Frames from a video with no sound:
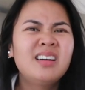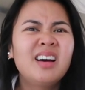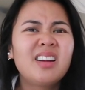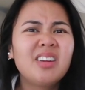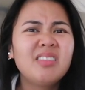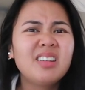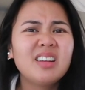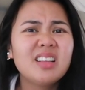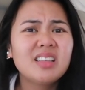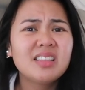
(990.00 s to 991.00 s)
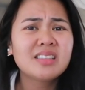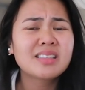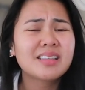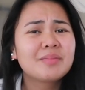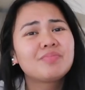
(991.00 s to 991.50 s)
I don't know what it
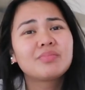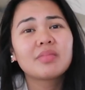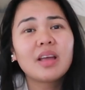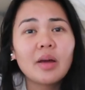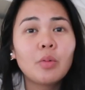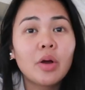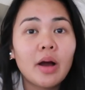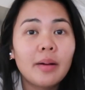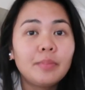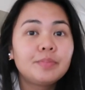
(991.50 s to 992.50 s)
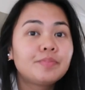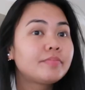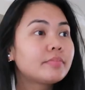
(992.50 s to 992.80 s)
is. I woke up